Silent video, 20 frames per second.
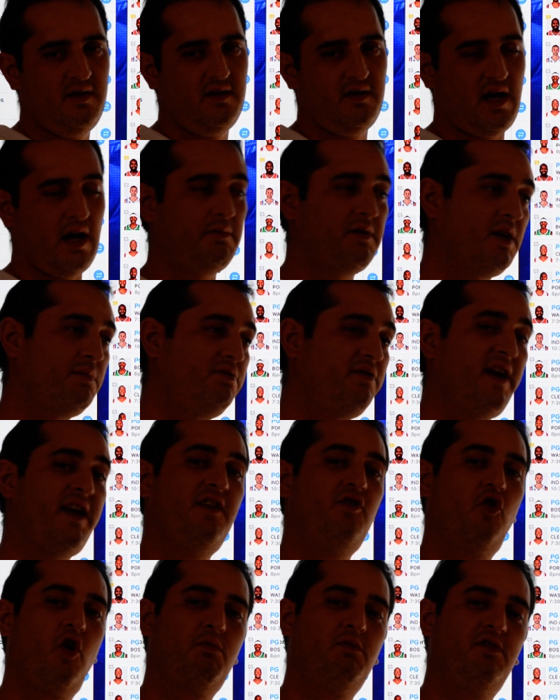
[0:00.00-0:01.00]
I'm going to play a
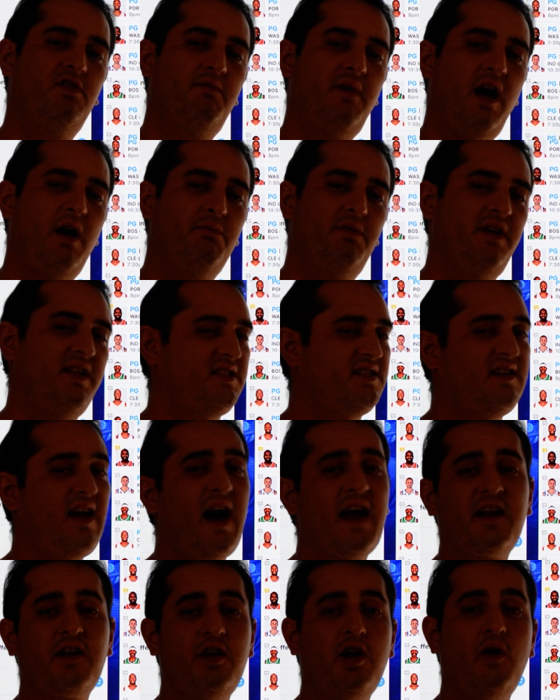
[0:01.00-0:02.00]
normal amount, but it's
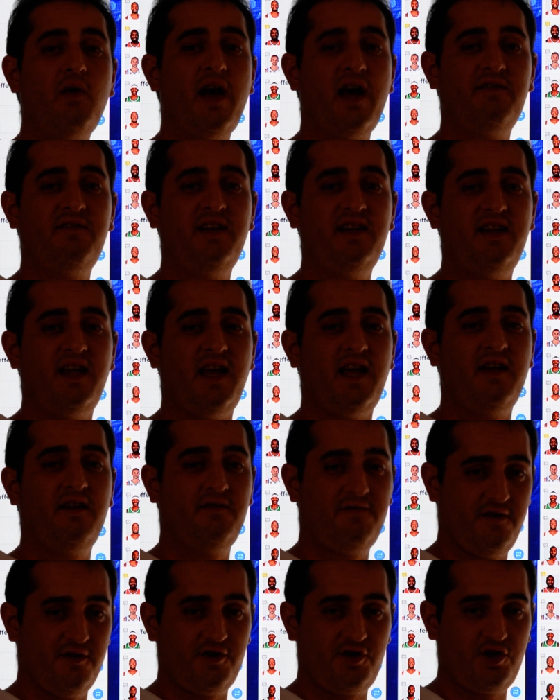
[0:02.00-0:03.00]
not a go heavy day
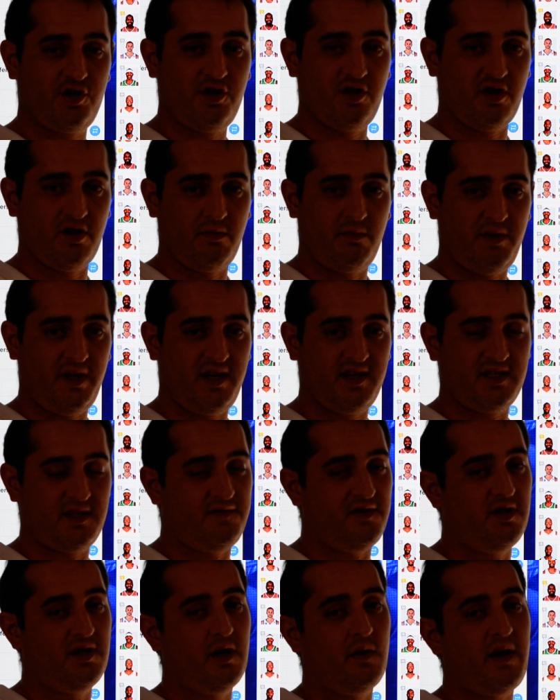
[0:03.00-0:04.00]
for sure, because if
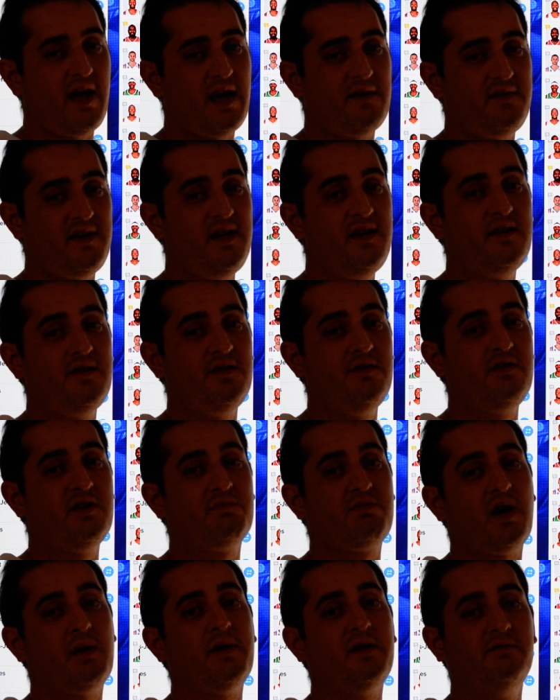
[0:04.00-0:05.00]
you go heavy, you could
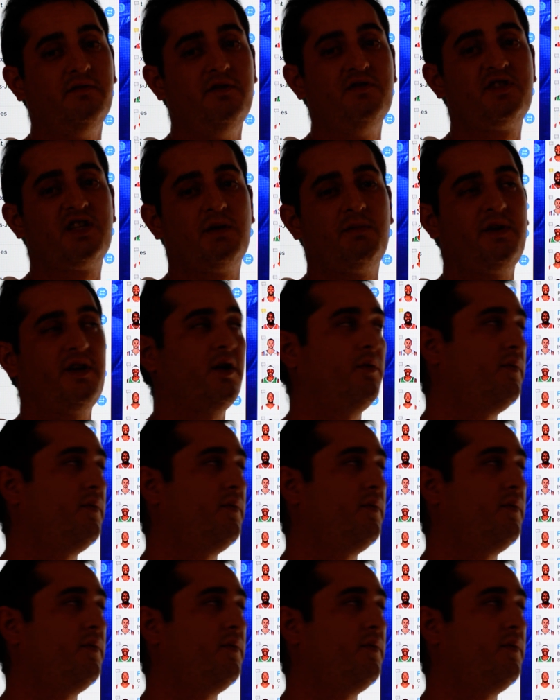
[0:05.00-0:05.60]
probably lose some of your